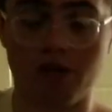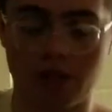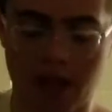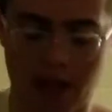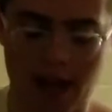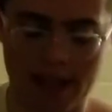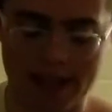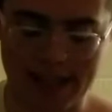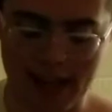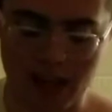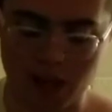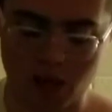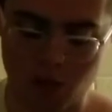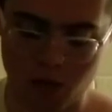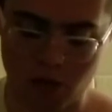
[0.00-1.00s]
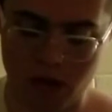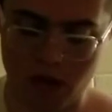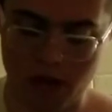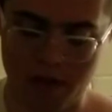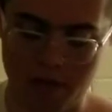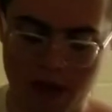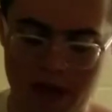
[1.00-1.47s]
using Excel or
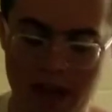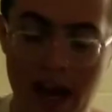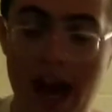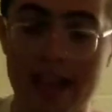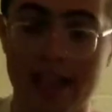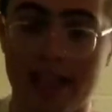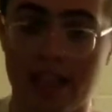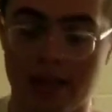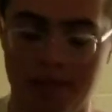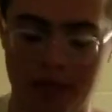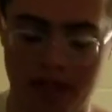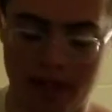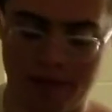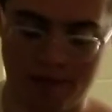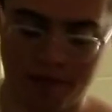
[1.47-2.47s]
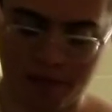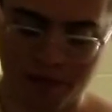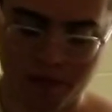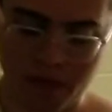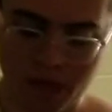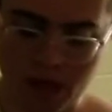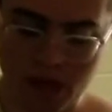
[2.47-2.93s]
Word and then displayed.
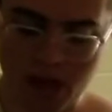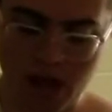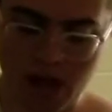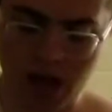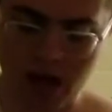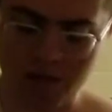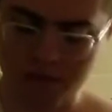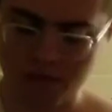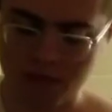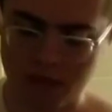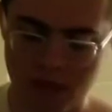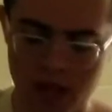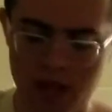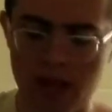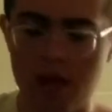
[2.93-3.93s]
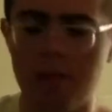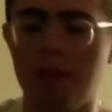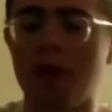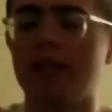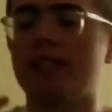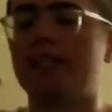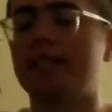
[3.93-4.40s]

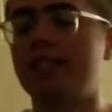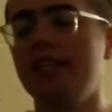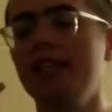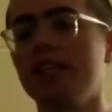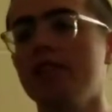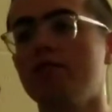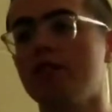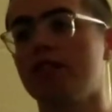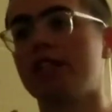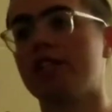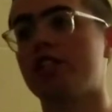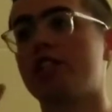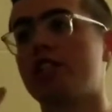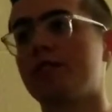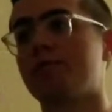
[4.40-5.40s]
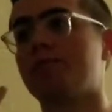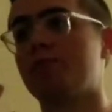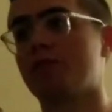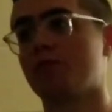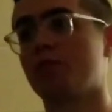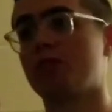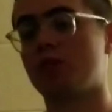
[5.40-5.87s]
But seeing the
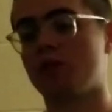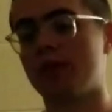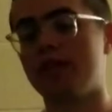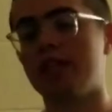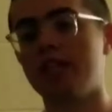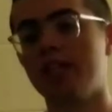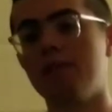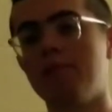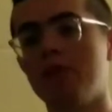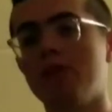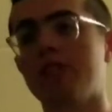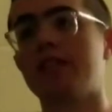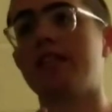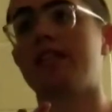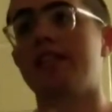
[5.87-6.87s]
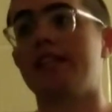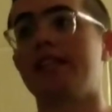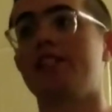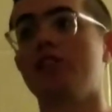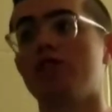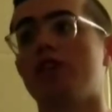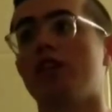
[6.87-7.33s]
relationships between the numbers is
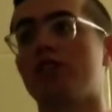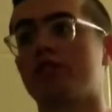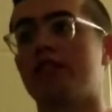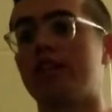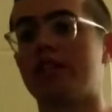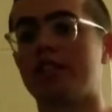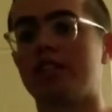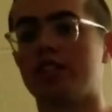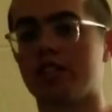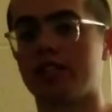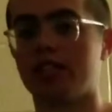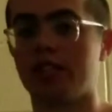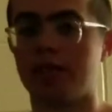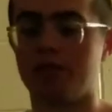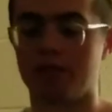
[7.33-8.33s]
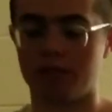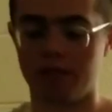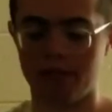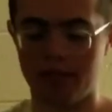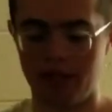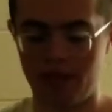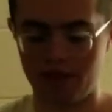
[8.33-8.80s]
easier to understand than just the numbers
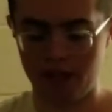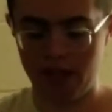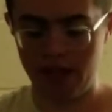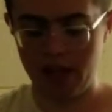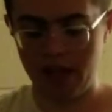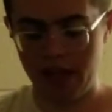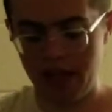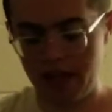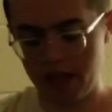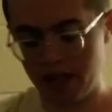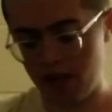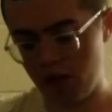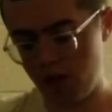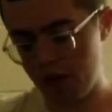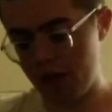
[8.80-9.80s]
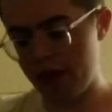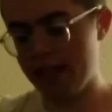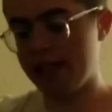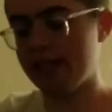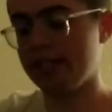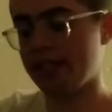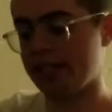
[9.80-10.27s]
themselves. So
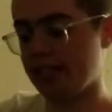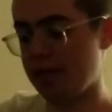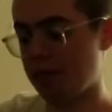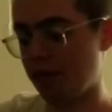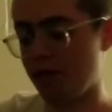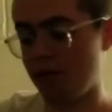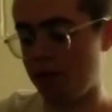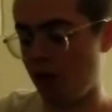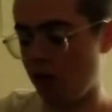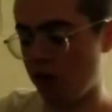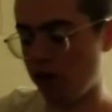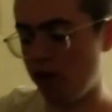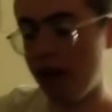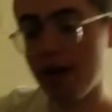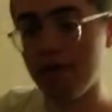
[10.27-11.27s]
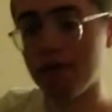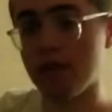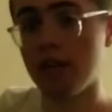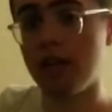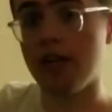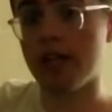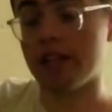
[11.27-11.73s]
this is an example of a bar graph
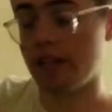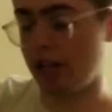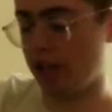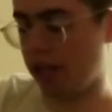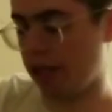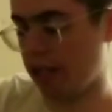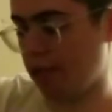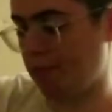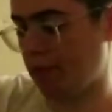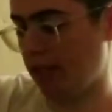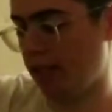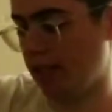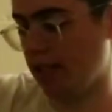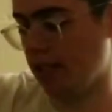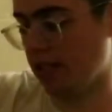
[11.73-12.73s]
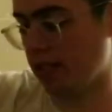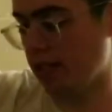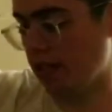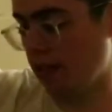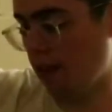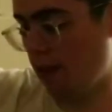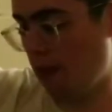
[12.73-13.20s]
that
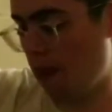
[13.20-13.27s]
explains